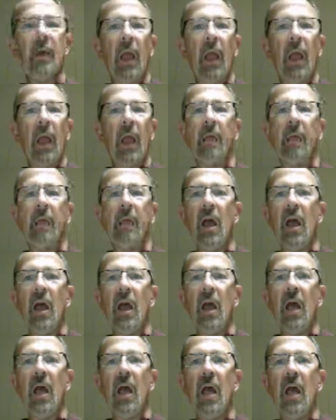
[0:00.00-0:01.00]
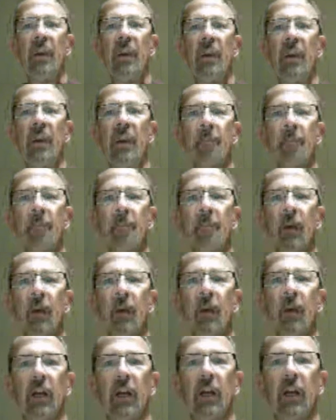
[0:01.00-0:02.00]
And then I'm going to
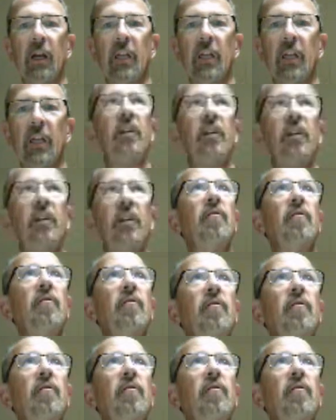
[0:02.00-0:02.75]
click gender.